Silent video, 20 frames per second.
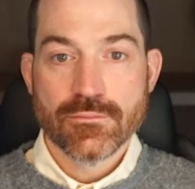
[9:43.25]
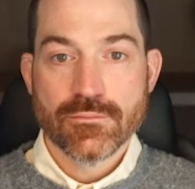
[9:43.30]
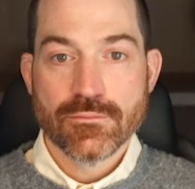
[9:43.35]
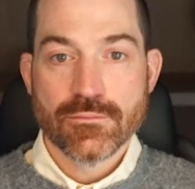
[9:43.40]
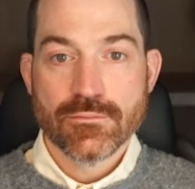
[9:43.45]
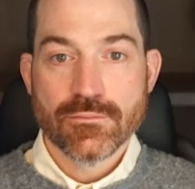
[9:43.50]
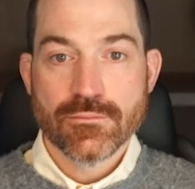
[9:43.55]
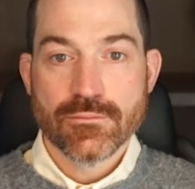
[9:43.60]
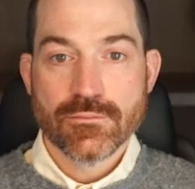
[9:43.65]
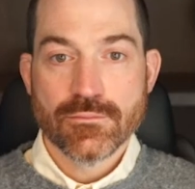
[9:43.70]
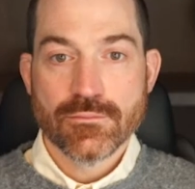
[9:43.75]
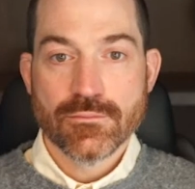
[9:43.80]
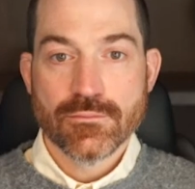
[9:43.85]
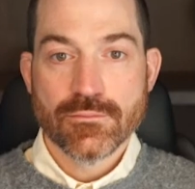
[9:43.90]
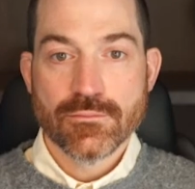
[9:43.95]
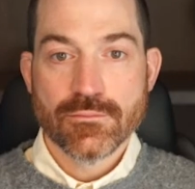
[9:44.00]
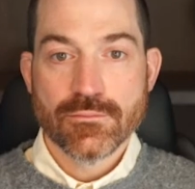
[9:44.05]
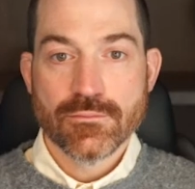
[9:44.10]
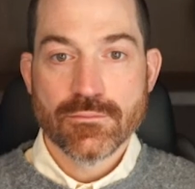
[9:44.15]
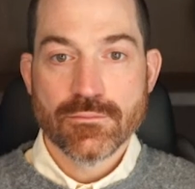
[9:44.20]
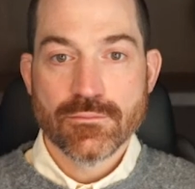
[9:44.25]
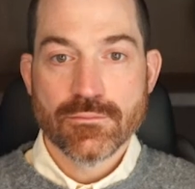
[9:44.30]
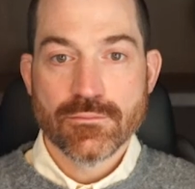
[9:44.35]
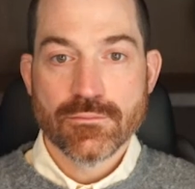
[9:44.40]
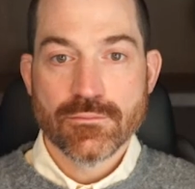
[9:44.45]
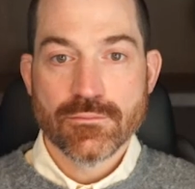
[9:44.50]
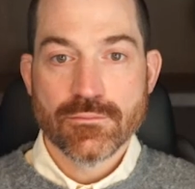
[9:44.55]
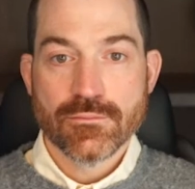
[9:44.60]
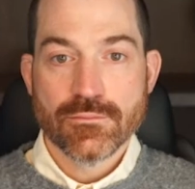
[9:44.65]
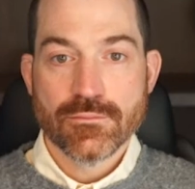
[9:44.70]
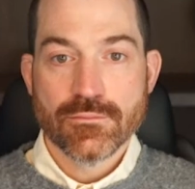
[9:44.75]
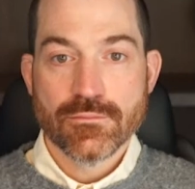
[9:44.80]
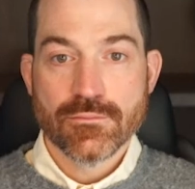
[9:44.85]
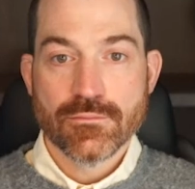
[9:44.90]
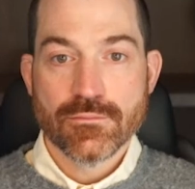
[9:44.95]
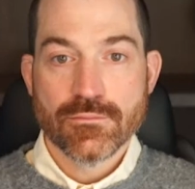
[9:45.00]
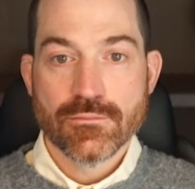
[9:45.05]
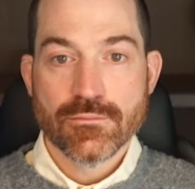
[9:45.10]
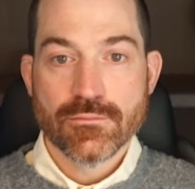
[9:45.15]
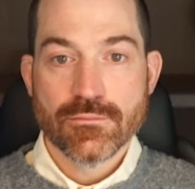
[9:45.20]

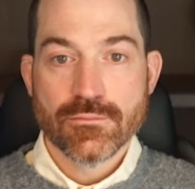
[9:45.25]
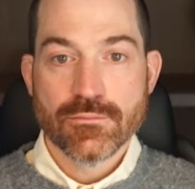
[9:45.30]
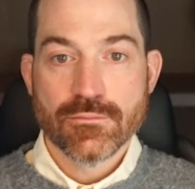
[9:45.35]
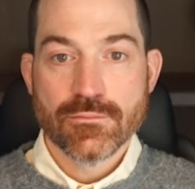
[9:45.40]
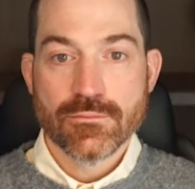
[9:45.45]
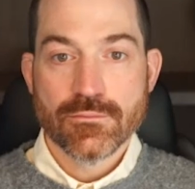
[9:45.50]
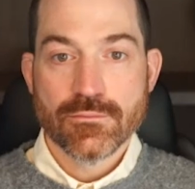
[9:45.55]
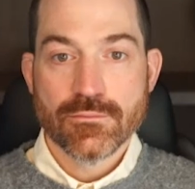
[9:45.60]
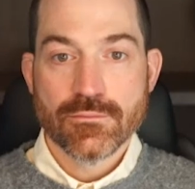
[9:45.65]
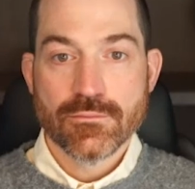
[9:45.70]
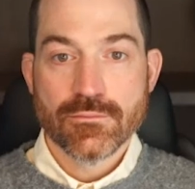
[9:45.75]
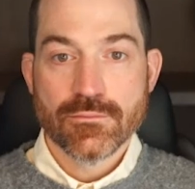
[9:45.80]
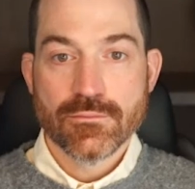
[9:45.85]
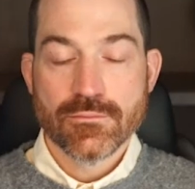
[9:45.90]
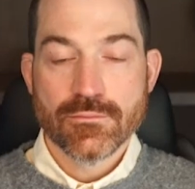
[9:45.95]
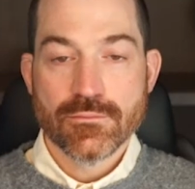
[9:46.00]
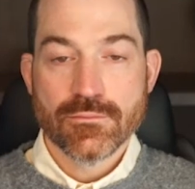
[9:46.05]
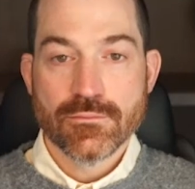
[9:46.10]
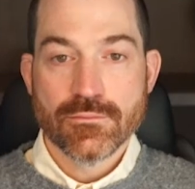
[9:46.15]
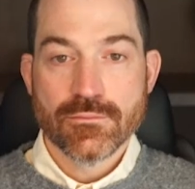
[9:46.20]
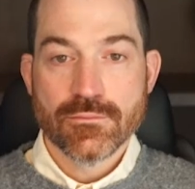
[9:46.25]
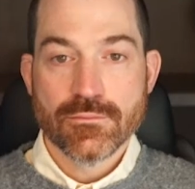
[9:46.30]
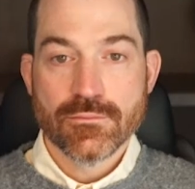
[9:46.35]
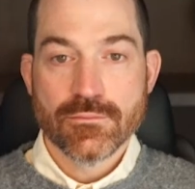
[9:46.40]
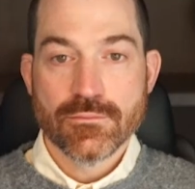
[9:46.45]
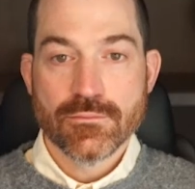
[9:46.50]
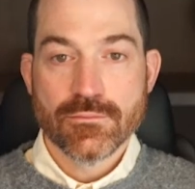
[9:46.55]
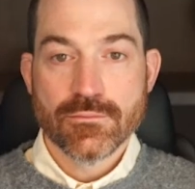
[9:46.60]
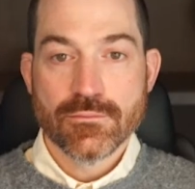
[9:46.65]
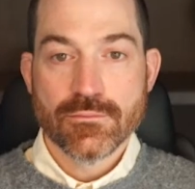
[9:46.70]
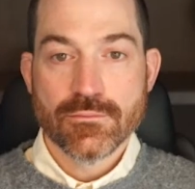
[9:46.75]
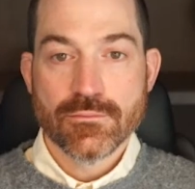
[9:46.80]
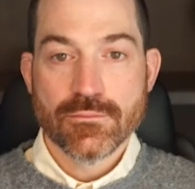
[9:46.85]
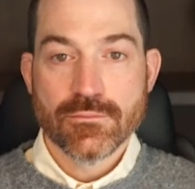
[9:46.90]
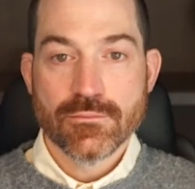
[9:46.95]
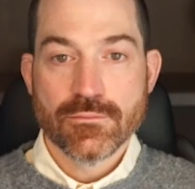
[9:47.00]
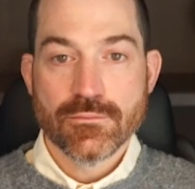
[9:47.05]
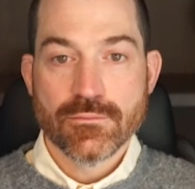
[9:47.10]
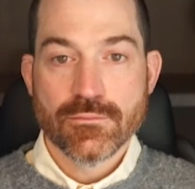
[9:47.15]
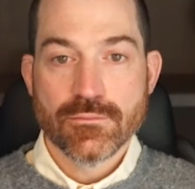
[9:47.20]

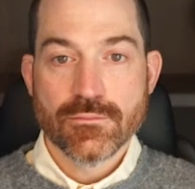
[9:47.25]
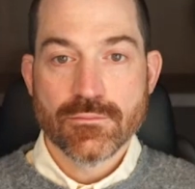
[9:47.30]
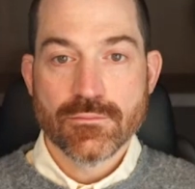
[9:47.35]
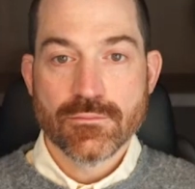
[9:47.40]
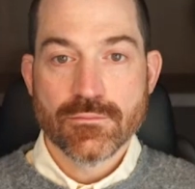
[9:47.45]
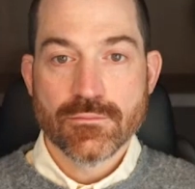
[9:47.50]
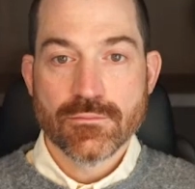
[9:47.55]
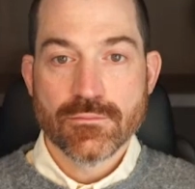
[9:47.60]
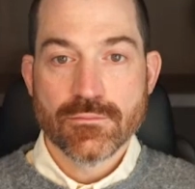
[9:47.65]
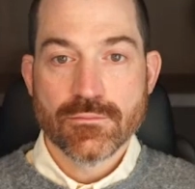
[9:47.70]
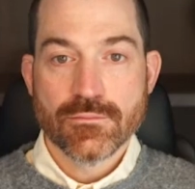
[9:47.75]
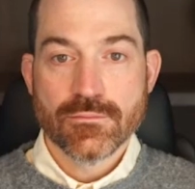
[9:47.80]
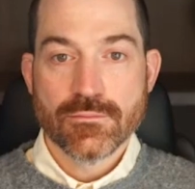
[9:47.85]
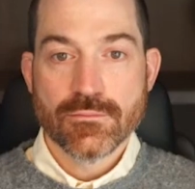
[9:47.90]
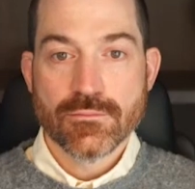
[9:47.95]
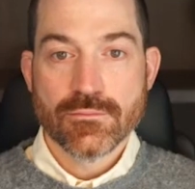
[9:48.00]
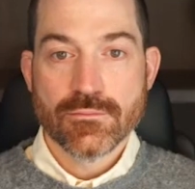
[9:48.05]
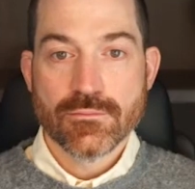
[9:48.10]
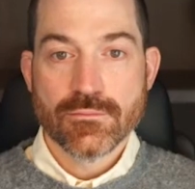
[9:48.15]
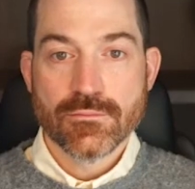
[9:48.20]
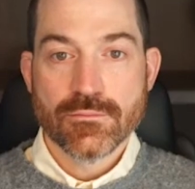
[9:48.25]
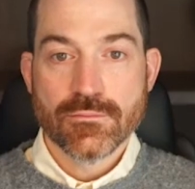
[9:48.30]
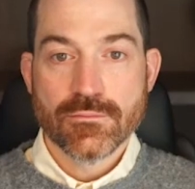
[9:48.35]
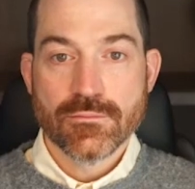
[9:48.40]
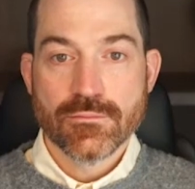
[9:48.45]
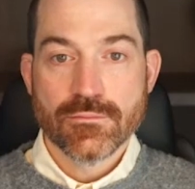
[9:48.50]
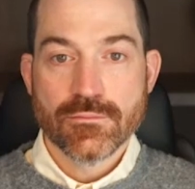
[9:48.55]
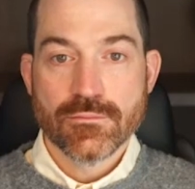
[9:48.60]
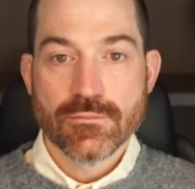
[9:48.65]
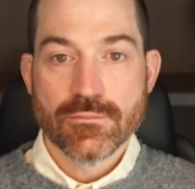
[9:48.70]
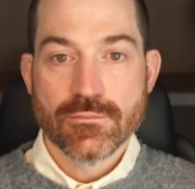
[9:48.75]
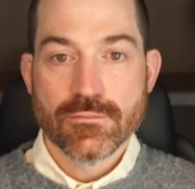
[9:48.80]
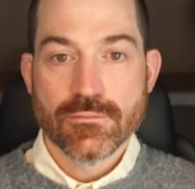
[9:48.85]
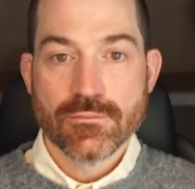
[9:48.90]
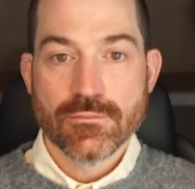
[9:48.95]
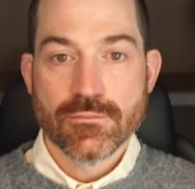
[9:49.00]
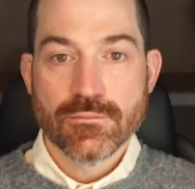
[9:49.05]
The person shown says nothing.